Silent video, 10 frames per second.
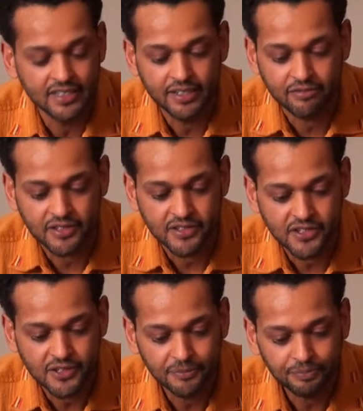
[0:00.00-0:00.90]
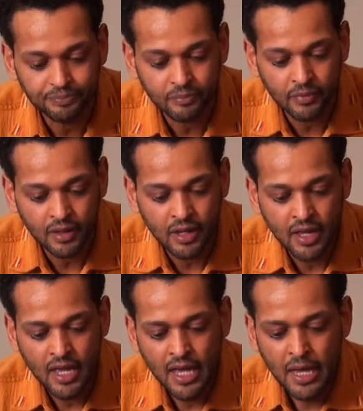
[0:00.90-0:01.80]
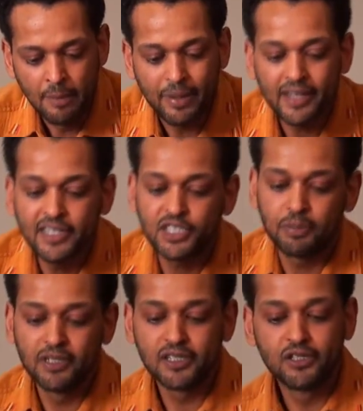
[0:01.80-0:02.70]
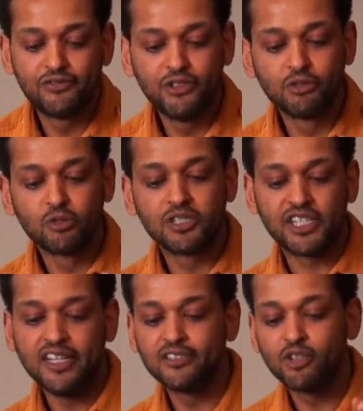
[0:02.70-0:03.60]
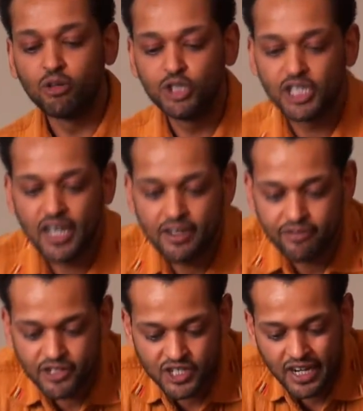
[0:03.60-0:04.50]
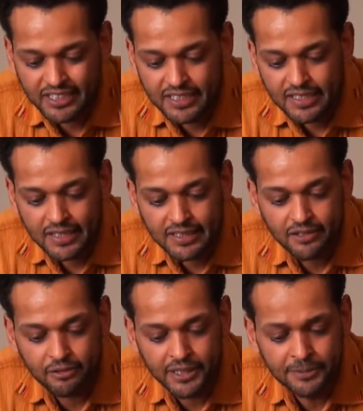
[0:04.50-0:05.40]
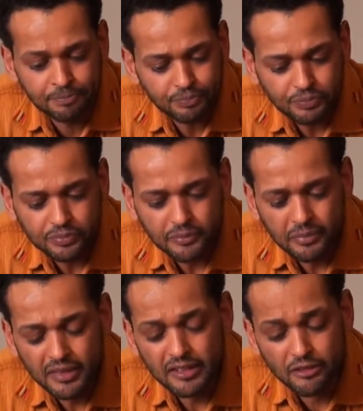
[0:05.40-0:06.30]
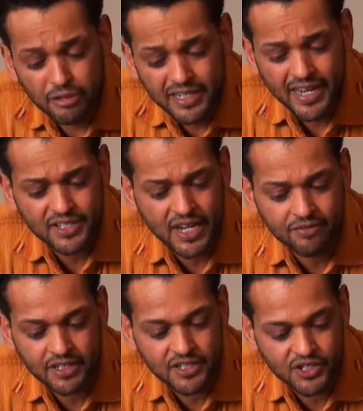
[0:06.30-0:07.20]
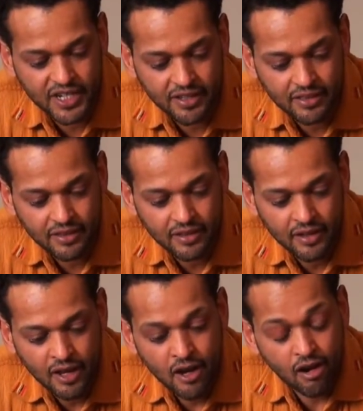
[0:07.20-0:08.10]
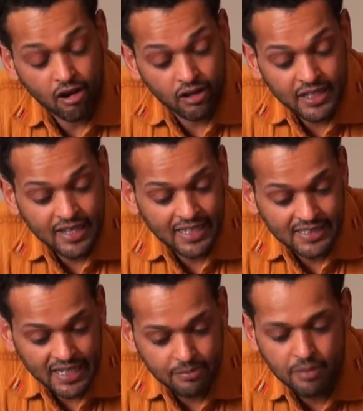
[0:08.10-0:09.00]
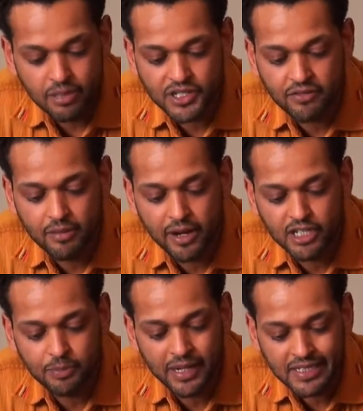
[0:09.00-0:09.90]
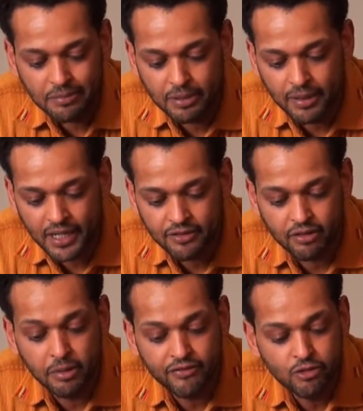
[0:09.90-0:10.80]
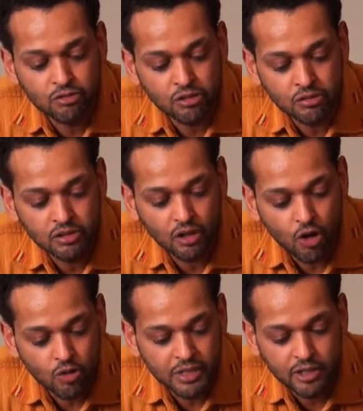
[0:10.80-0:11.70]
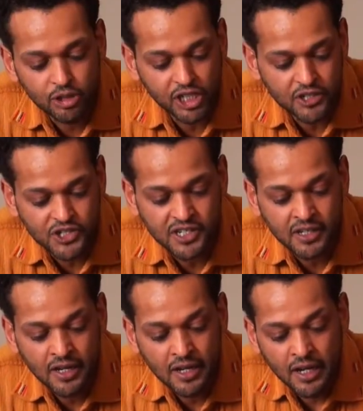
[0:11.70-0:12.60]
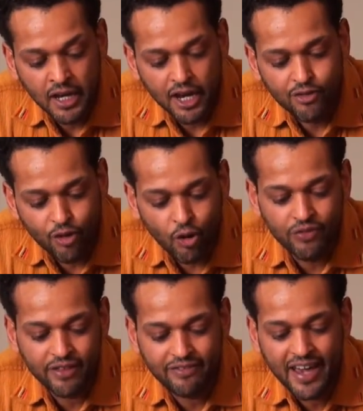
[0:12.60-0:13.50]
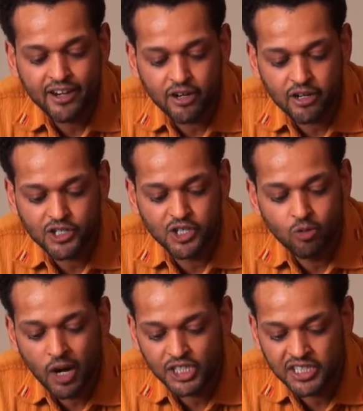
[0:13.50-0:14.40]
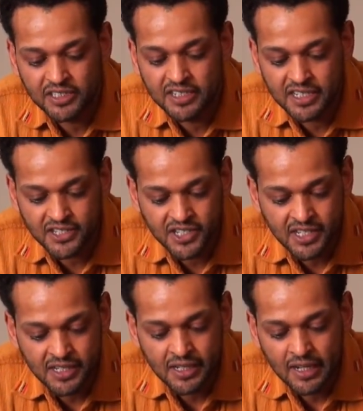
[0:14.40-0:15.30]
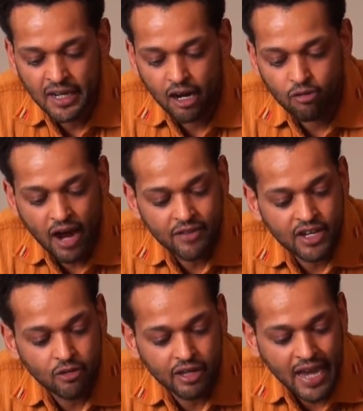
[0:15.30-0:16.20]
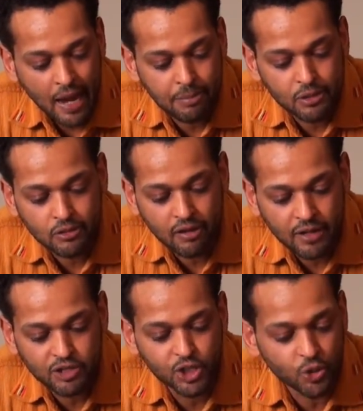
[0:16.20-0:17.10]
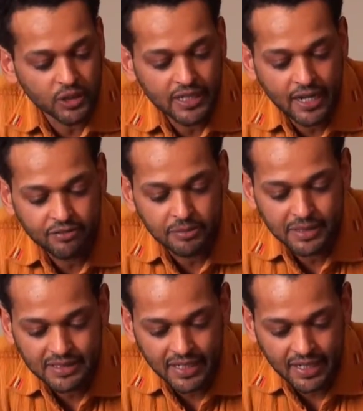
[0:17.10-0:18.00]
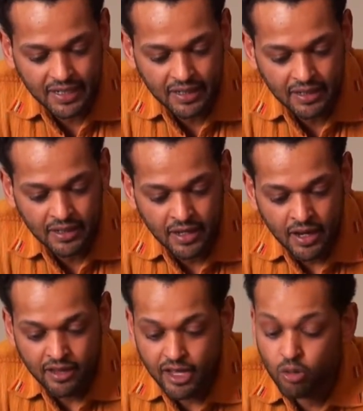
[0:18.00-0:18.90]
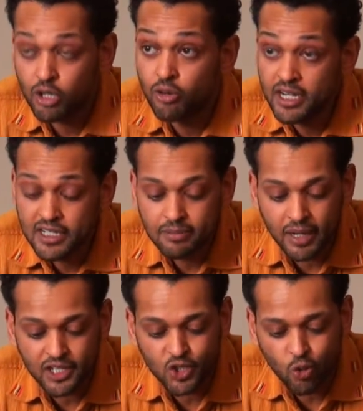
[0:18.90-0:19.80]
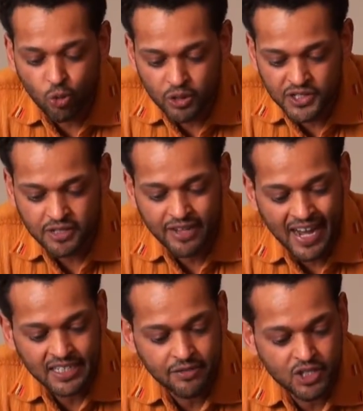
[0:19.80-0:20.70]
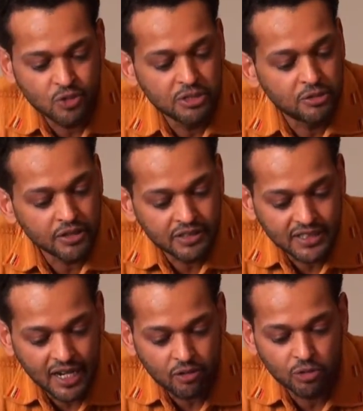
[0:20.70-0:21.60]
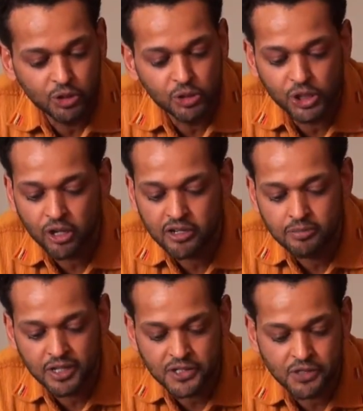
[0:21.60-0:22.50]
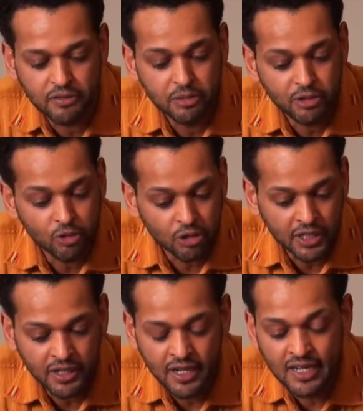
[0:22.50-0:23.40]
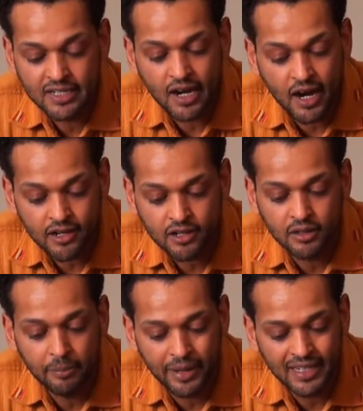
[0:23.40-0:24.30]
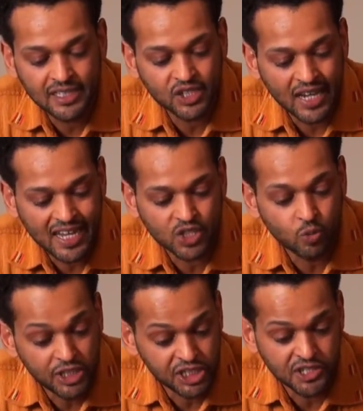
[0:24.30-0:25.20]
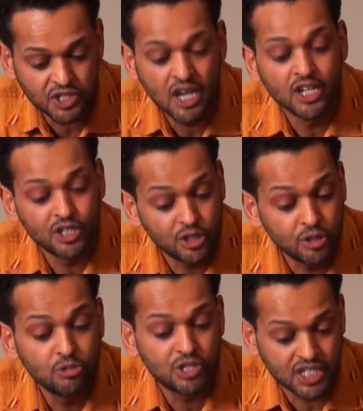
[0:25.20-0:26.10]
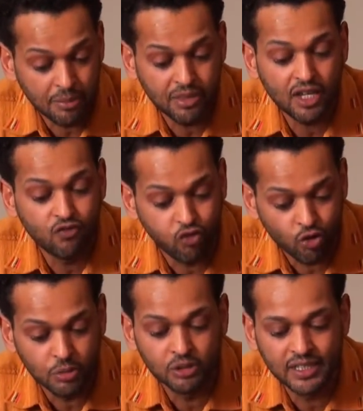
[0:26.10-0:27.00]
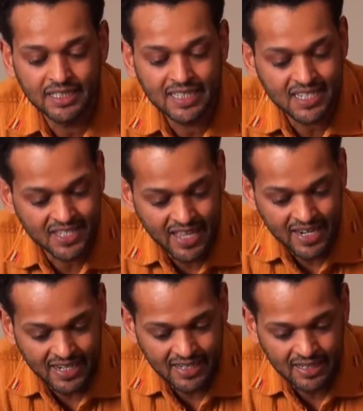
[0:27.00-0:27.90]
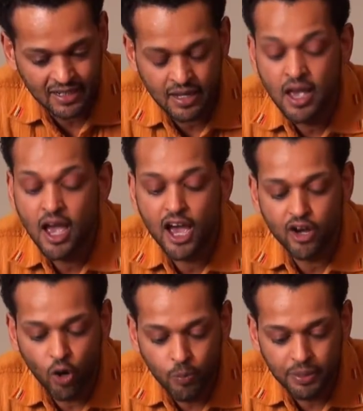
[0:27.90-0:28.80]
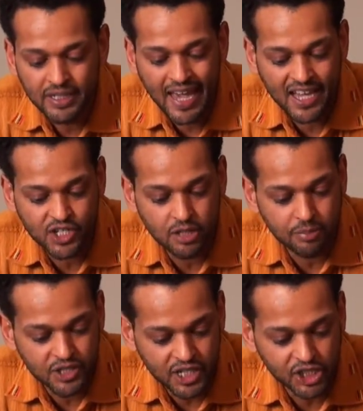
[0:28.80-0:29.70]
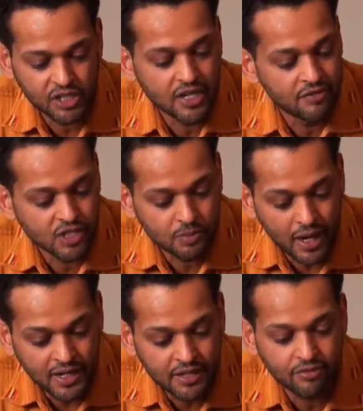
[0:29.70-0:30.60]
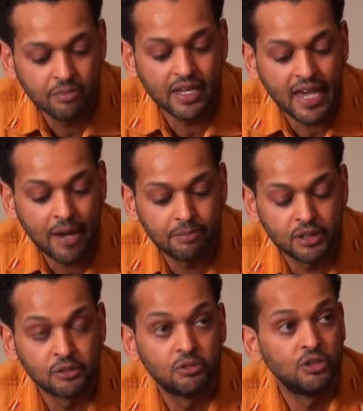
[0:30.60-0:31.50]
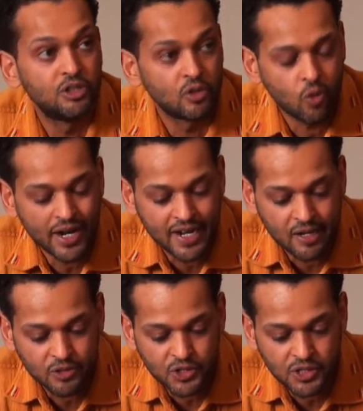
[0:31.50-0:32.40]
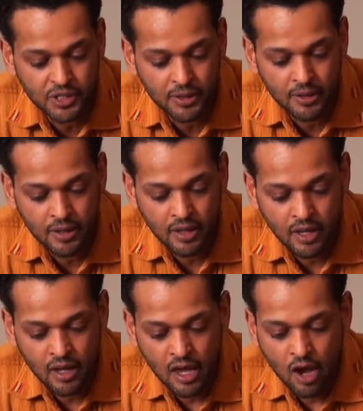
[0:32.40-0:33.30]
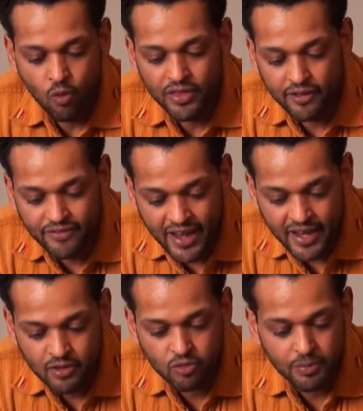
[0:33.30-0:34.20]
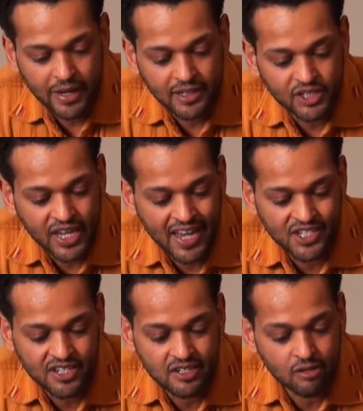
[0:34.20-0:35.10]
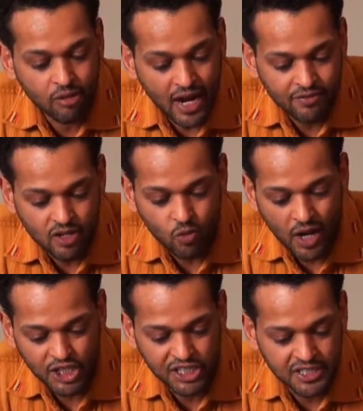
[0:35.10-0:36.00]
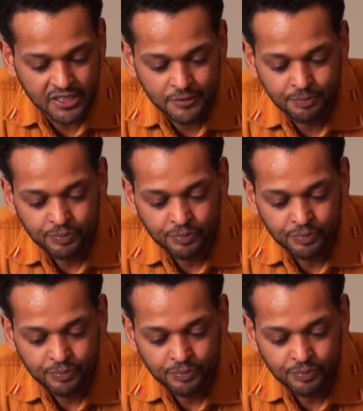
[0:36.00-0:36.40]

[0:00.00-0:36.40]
indifference. Bailey's political funeral was held on July 1st, 1993, 3 days after his death. Early that day, members of the Marys picked up the body from a funeral home in New Jersey and drove the Van Hearst to Washington, D.C., arriving on the Capitol grounds shortly after midday. They were greeted by scores of activists who had driven down on two chartered buses from New York to honor Bailey's last wishes to do something formal and aesthetic, an open casket procession of his body from the Capitol to the White House. When the van with Bailey's casket arrived in Washington,